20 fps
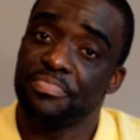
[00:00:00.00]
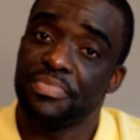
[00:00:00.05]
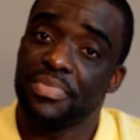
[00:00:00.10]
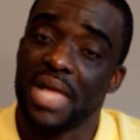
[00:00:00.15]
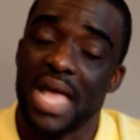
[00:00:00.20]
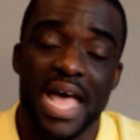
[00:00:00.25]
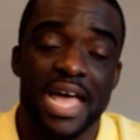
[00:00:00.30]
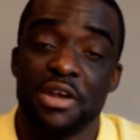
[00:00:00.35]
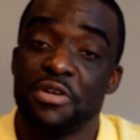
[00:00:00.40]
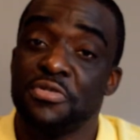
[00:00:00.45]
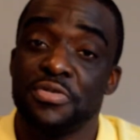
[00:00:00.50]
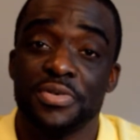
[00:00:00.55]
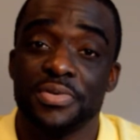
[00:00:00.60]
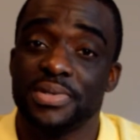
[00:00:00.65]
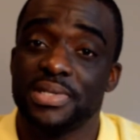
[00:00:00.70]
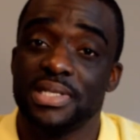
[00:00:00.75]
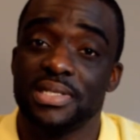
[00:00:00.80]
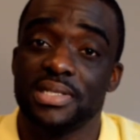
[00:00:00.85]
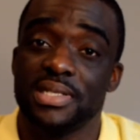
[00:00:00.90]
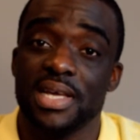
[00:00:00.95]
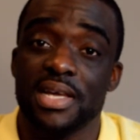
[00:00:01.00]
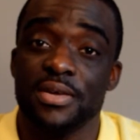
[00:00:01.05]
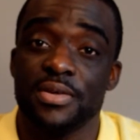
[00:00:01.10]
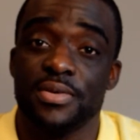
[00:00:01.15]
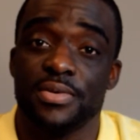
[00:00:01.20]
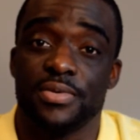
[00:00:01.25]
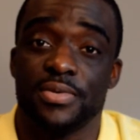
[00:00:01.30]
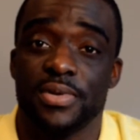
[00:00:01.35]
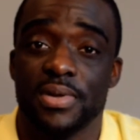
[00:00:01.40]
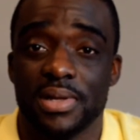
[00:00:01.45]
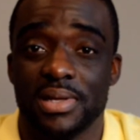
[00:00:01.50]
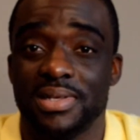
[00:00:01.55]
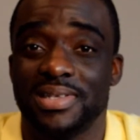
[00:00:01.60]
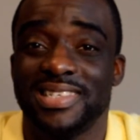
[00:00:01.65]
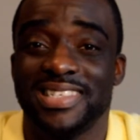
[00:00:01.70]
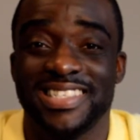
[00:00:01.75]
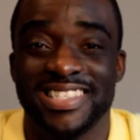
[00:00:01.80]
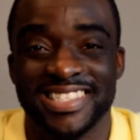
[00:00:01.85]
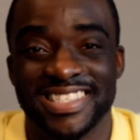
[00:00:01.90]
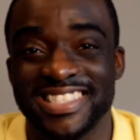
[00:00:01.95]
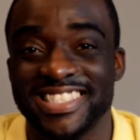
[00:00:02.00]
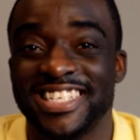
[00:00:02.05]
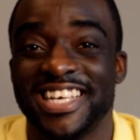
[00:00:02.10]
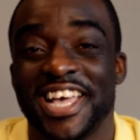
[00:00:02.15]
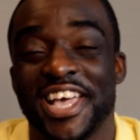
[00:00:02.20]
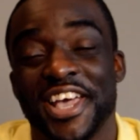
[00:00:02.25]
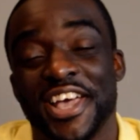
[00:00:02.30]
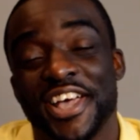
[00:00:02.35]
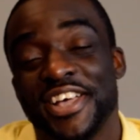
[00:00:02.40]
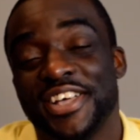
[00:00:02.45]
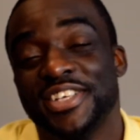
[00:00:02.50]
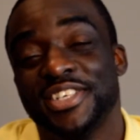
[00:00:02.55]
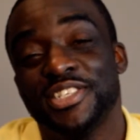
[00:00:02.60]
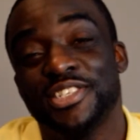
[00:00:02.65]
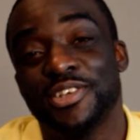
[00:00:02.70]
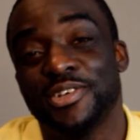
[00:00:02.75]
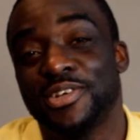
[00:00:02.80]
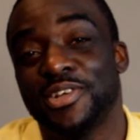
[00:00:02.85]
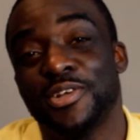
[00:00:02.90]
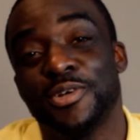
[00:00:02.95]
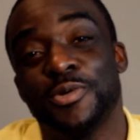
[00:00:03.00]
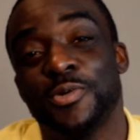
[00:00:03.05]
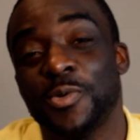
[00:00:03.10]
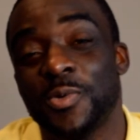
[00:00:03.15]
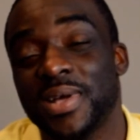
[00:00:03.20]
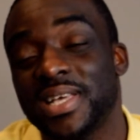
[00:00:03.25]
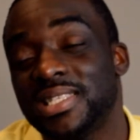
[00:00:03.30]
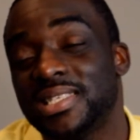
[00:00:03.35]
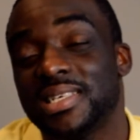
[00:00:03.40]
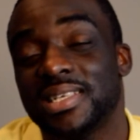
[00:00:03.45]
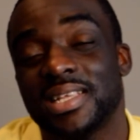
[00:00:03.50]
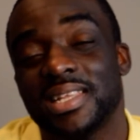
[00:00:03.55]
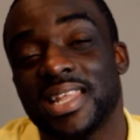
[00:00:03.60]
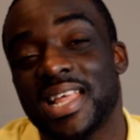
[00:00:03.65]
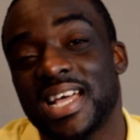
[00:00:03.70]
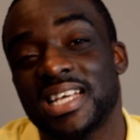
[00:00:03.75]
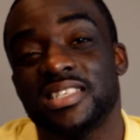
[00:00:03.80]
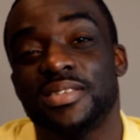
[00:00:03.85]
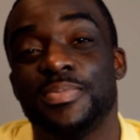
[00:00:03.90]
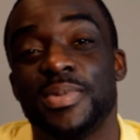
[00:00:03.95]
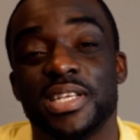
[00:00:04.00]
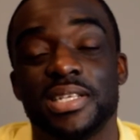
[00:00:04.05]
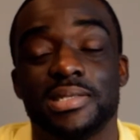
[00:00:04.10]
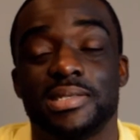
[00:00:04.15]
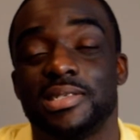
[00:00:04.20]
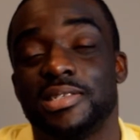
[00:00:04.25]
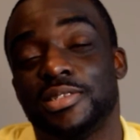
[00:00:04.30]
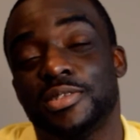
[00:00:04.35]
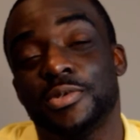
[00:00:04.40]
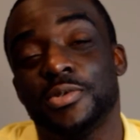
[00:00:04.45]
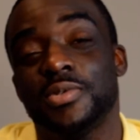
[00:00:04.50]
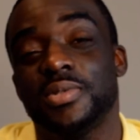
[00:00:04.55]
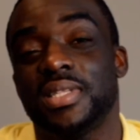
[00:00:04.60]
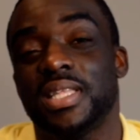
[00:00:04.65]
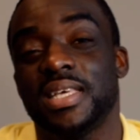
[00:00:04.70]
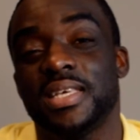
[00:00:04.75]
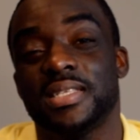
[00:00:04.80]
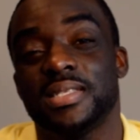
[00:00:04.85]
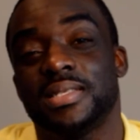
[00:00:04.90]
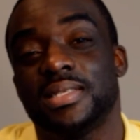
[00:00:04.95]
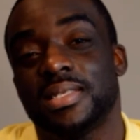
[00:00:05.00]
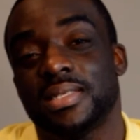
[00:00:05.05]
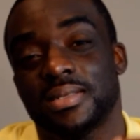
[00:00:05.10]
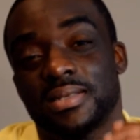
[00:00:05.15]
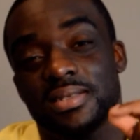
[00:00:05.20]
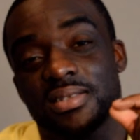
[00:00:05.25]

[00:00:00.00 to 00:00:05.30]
I don't know what to tell you. So don't wait till the last minute to do things.